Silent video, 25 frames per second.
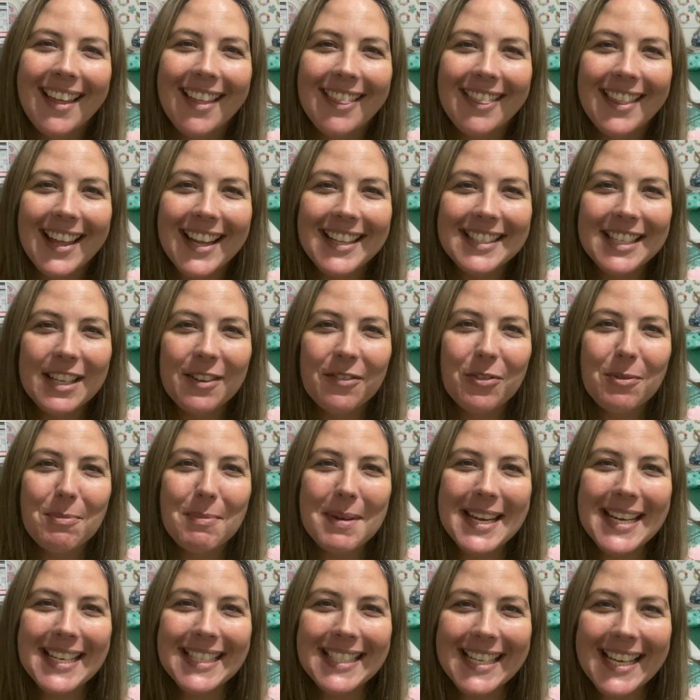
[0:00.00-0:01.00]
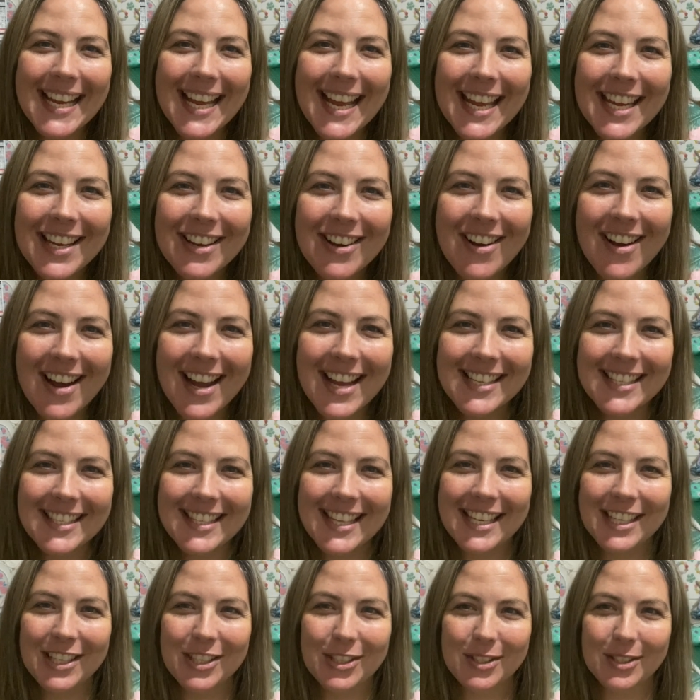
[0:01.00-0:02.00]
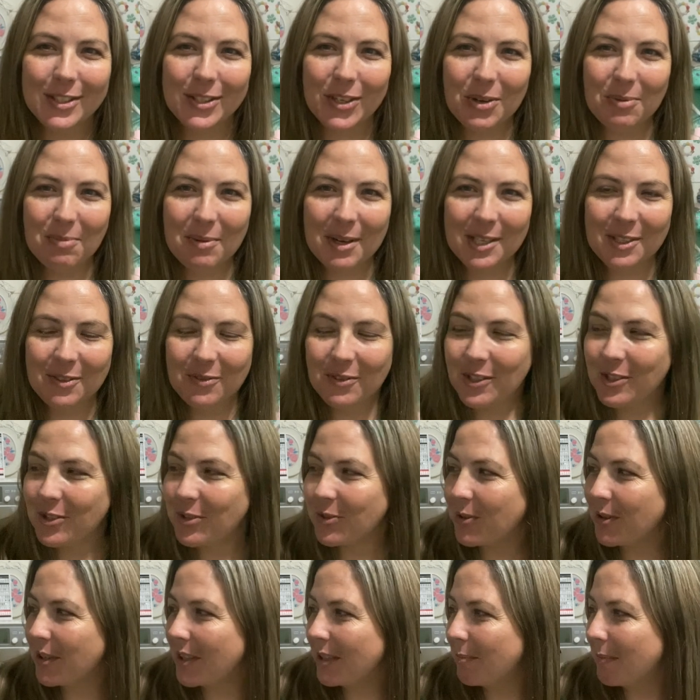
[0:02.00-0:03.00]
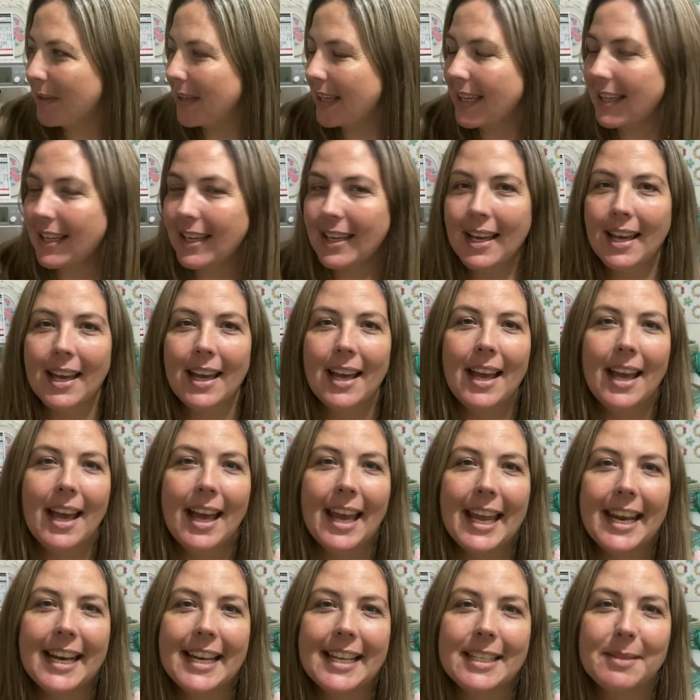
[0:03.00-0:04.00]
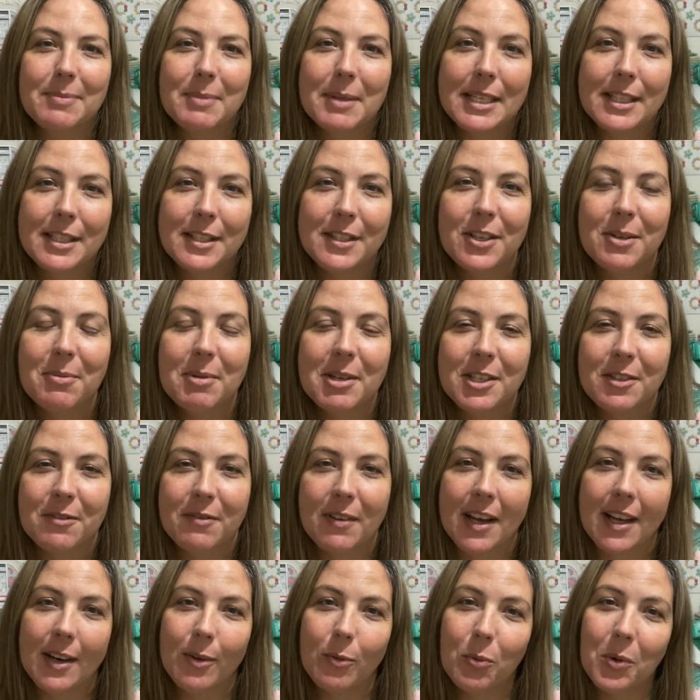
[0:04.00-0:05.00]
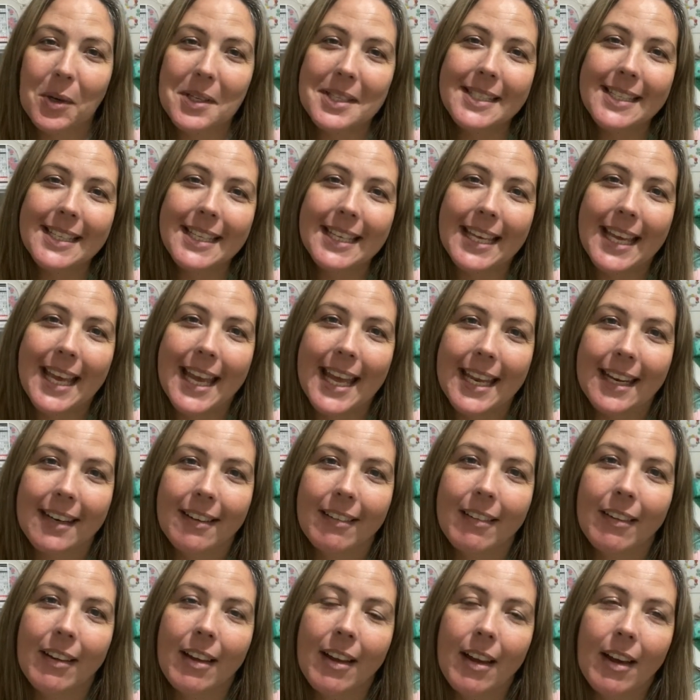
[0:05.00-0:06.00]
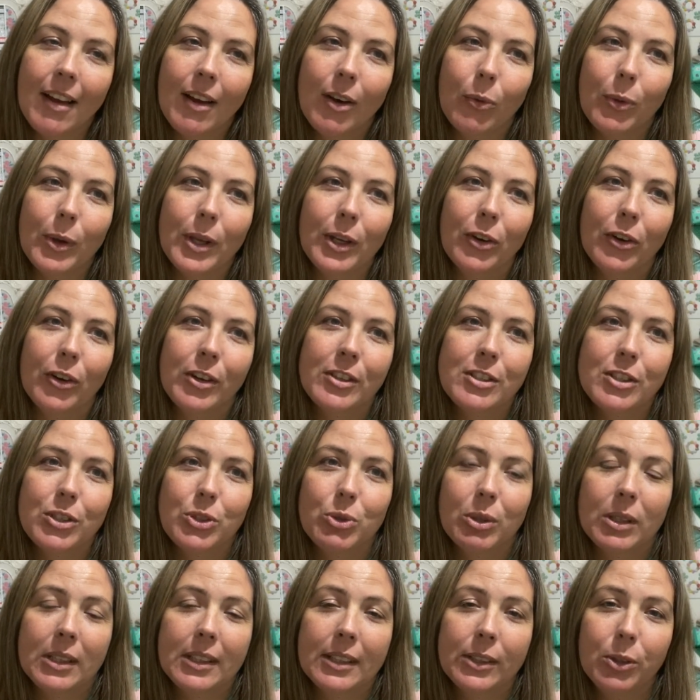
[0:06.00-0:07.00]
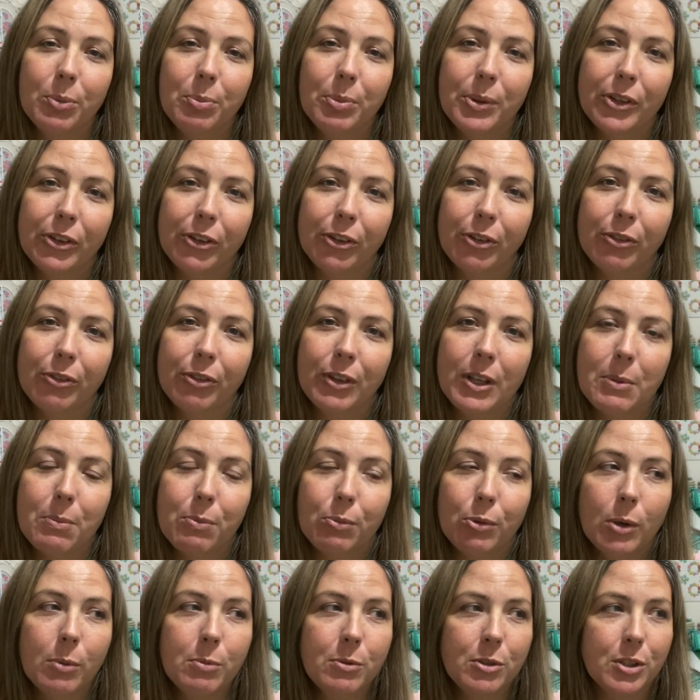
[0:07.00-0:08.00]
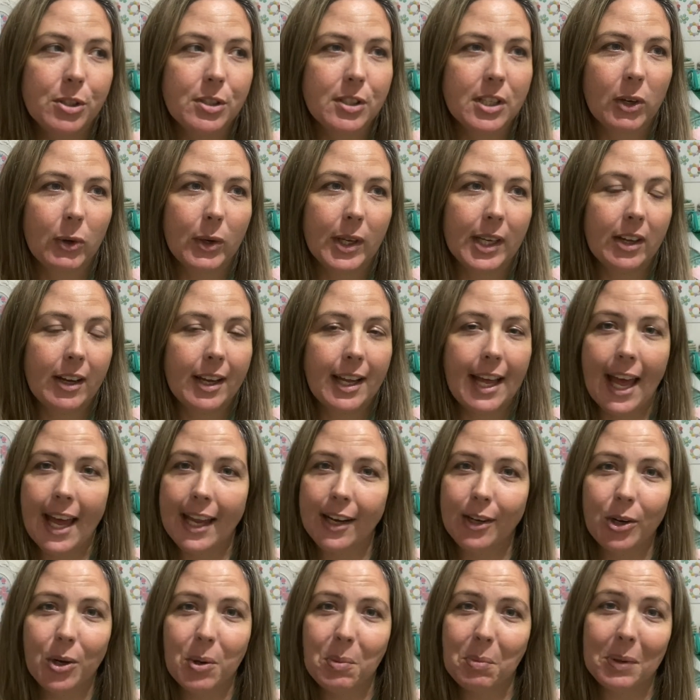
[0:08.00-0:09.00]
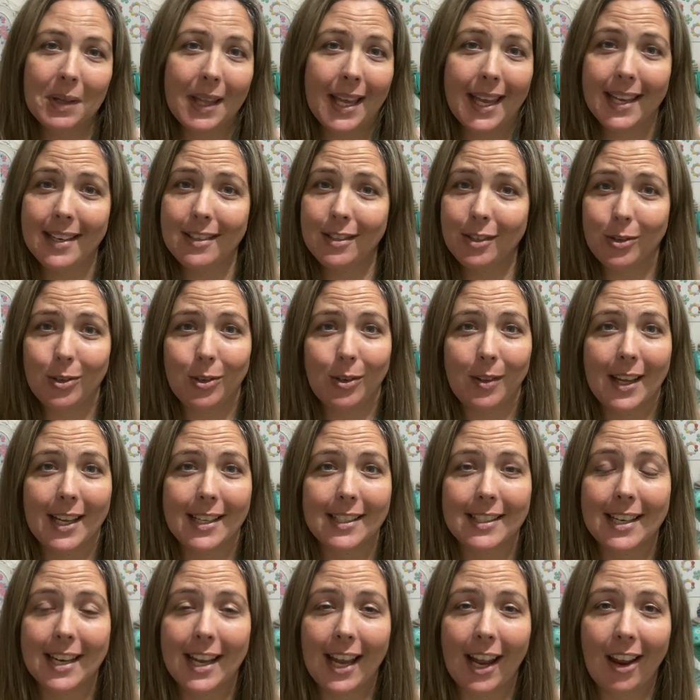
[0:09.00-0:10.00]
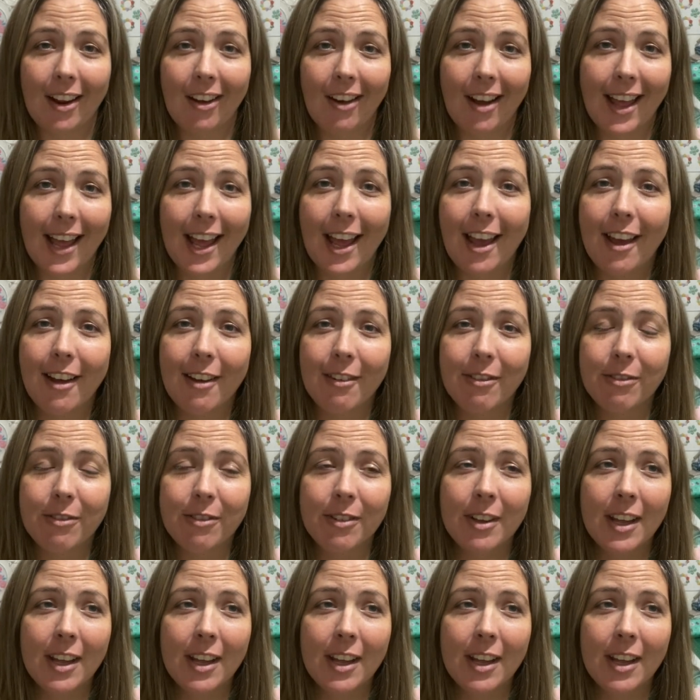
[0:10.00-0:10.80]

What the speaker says: That's it for me today, guys. Thank you so much for joining me. It has been so much fun once again. We got to do a little bit of impromptu sewing. I had not planned to do that today. I have